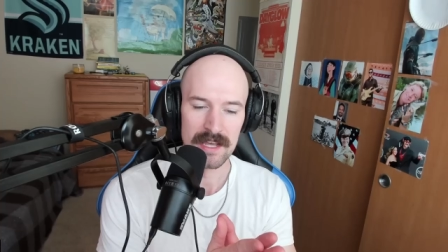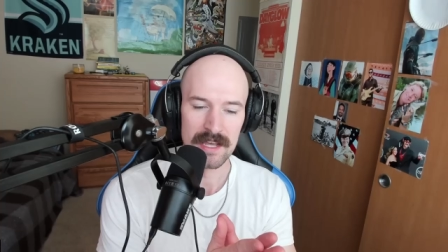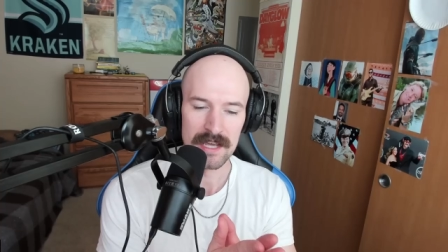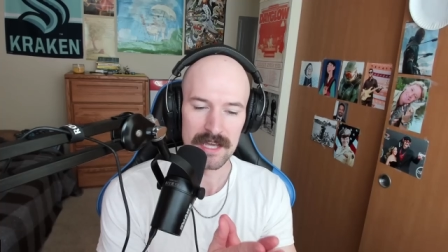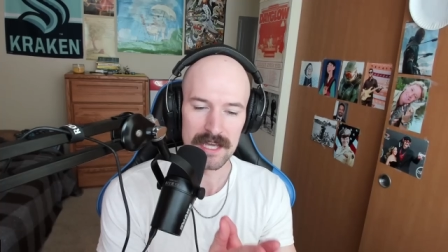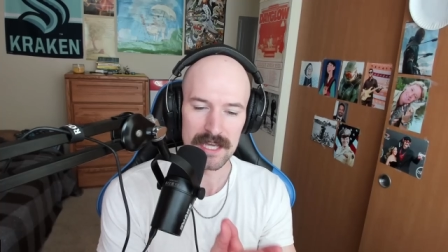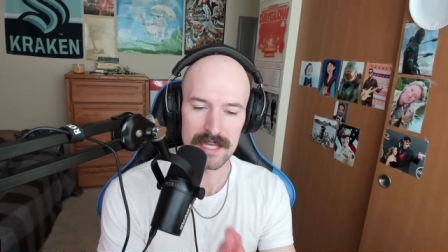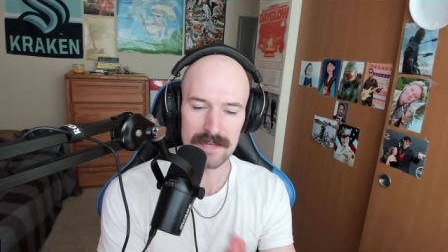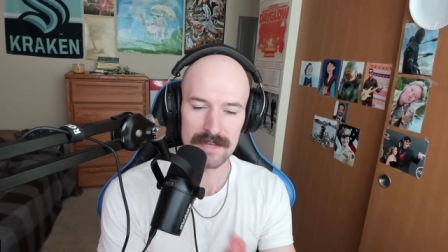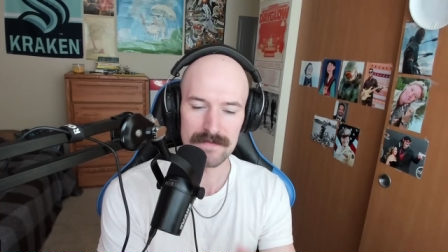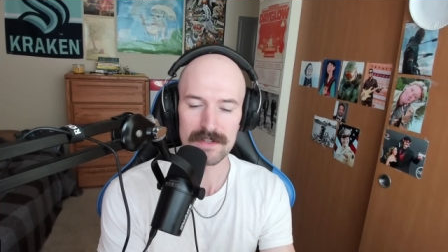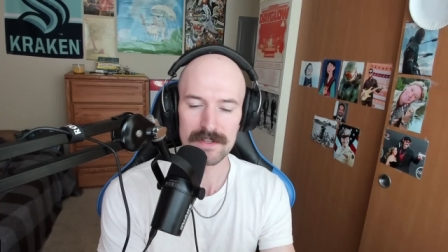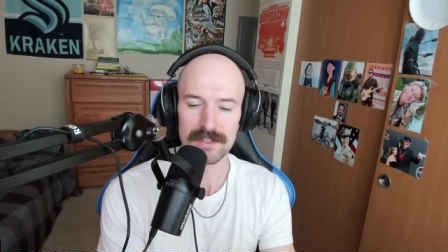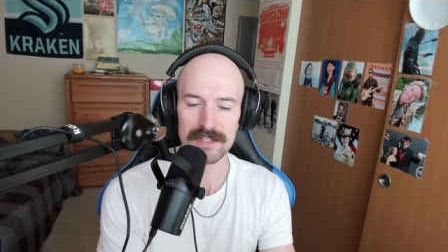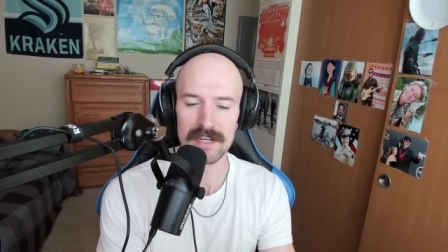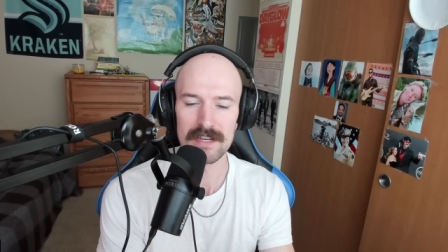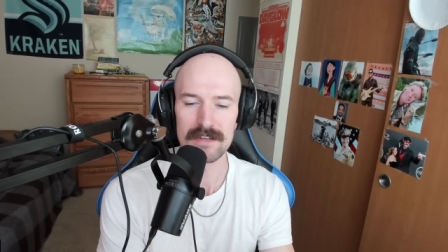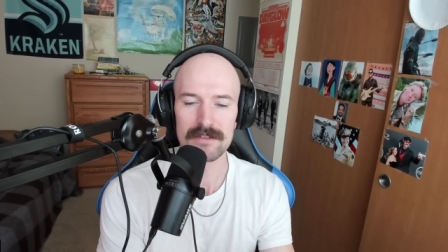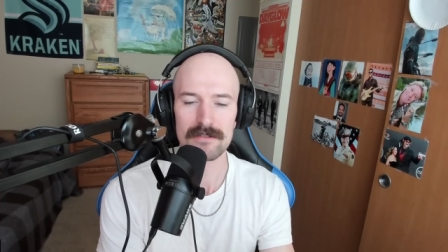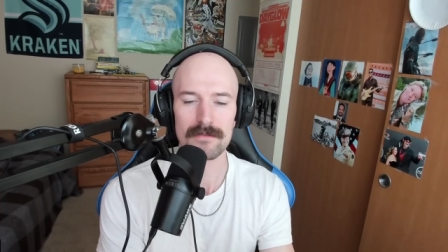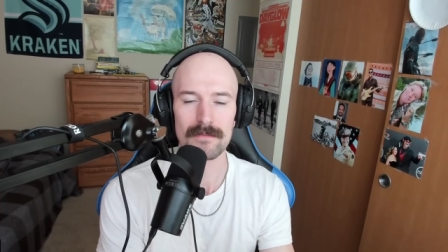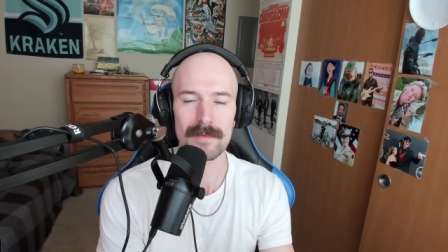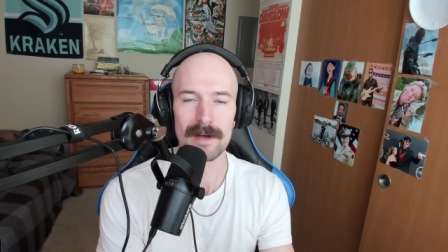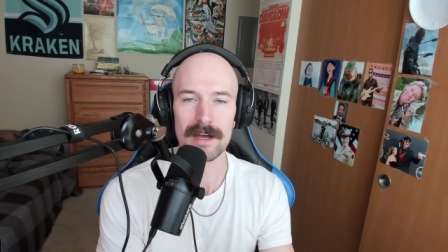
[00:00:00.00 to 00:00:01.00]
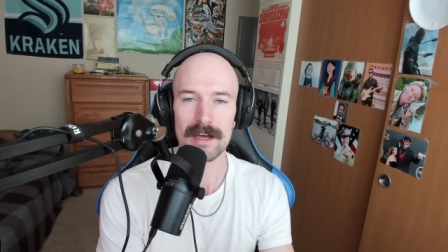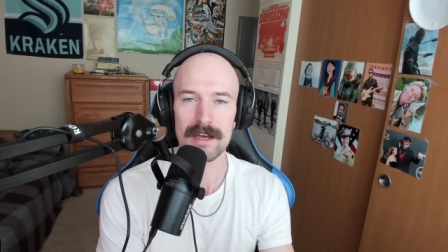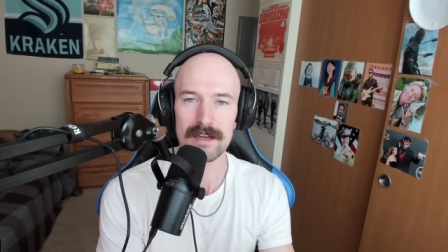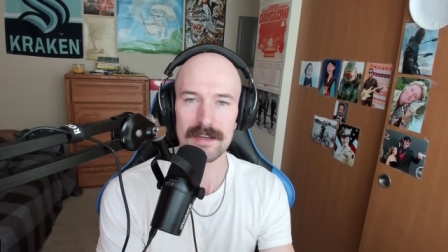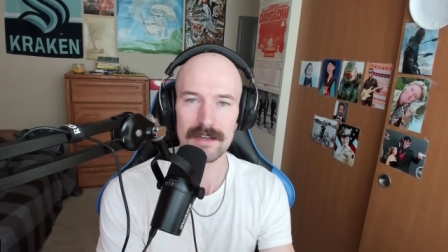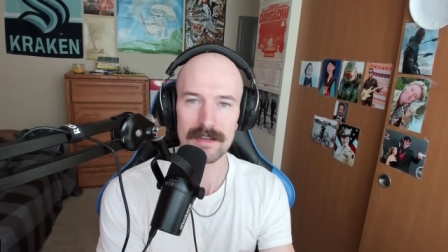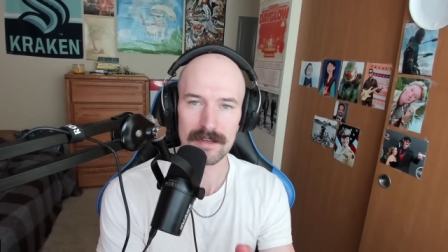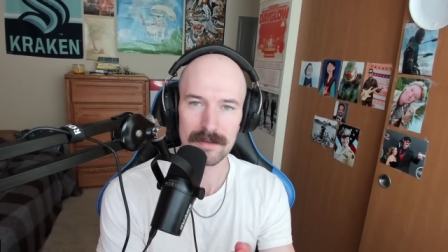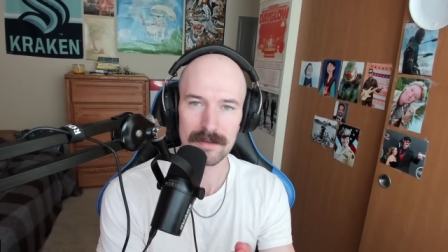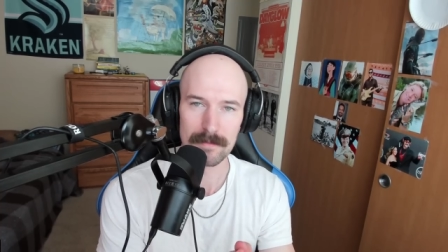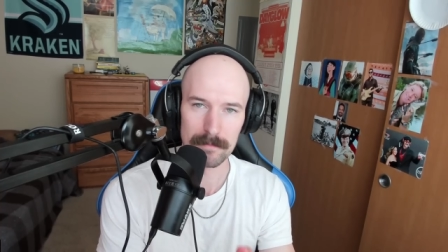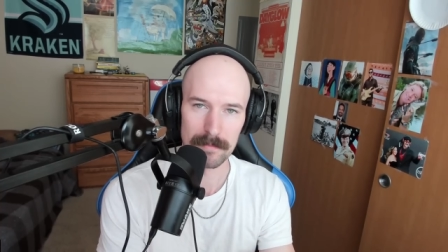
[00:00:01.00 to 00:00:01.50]
if you take
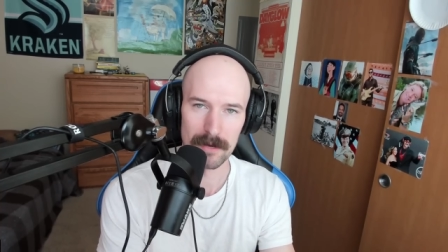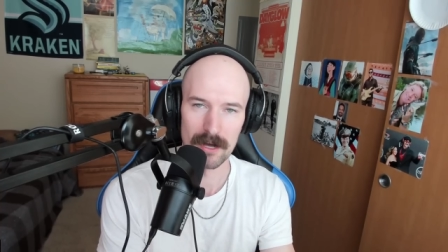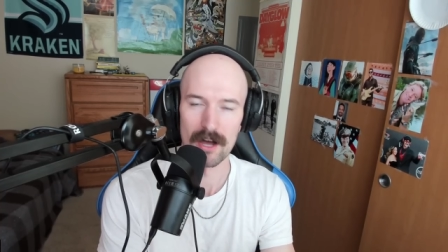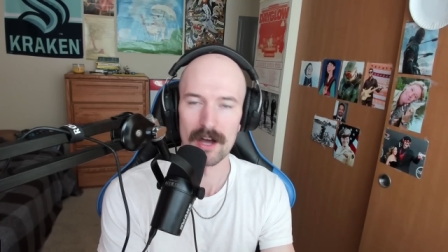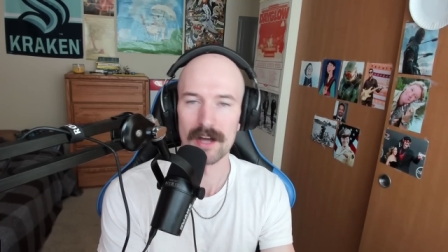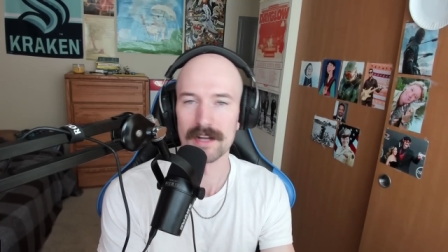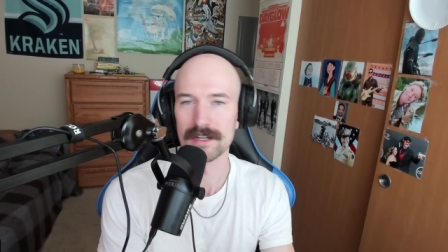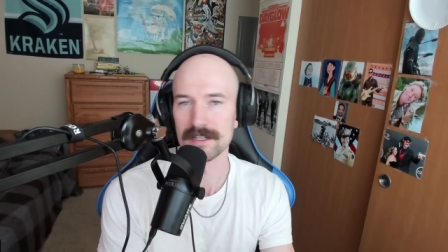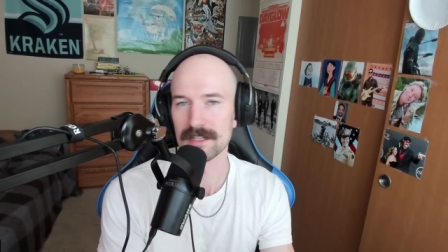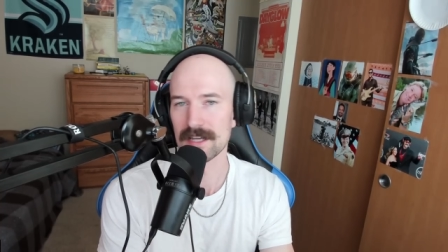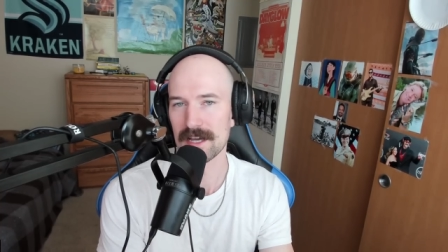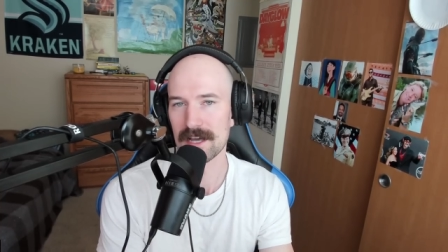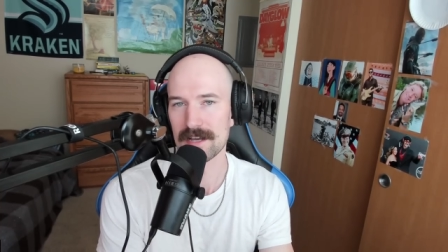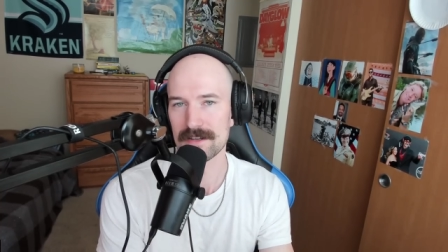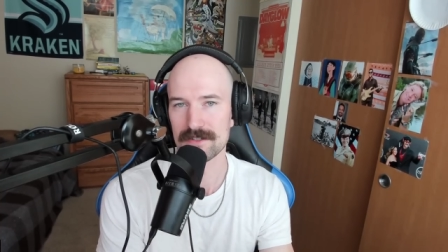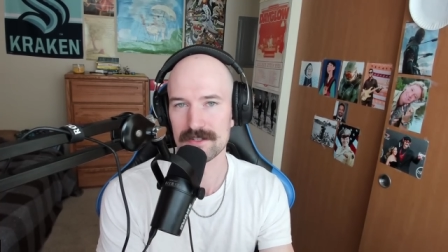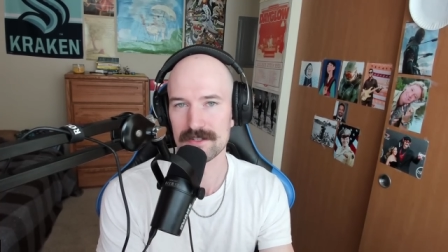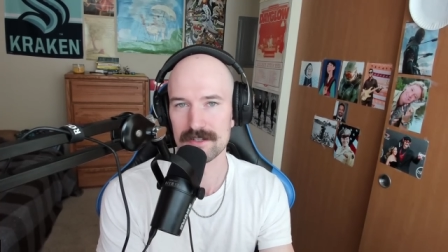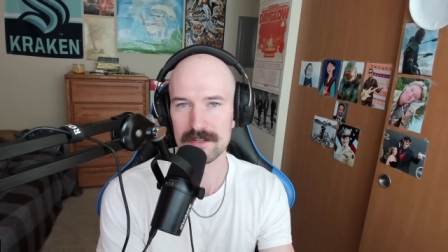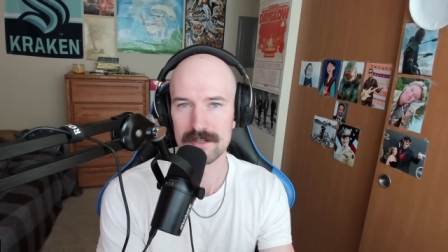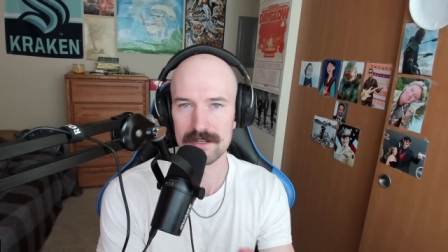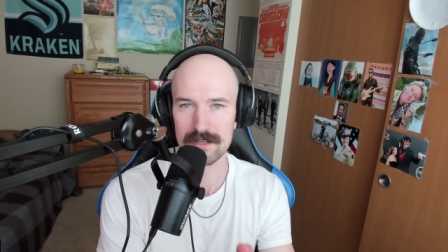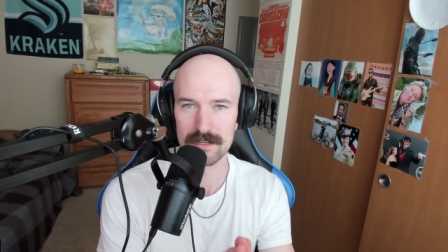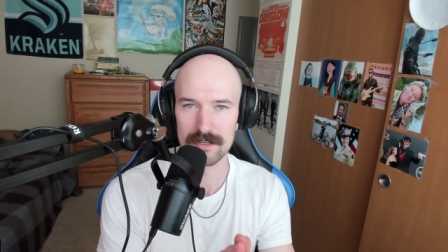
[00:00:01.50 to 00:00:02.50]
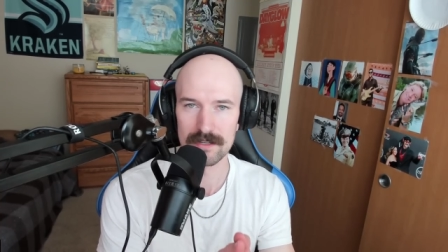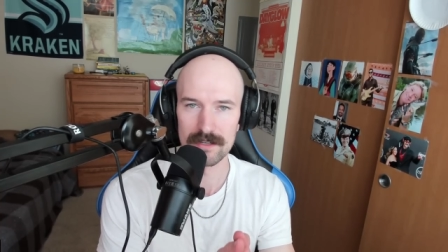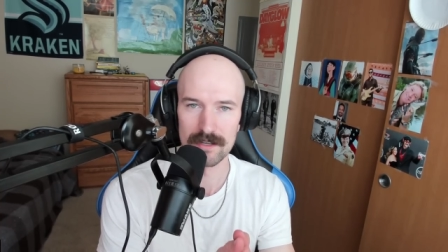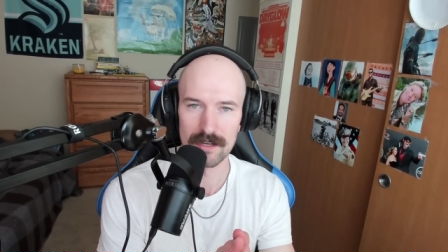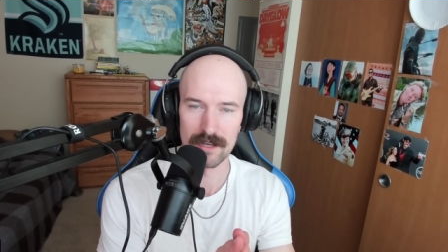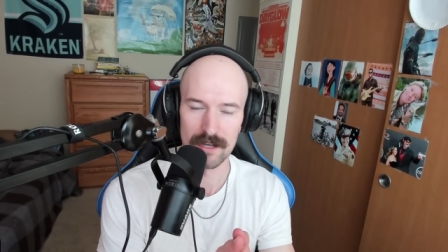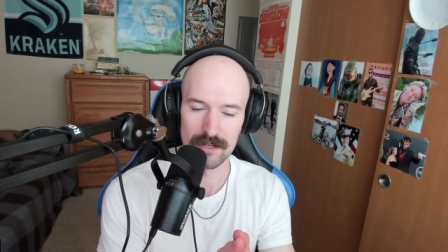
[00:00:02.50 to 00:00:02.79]
away podcasting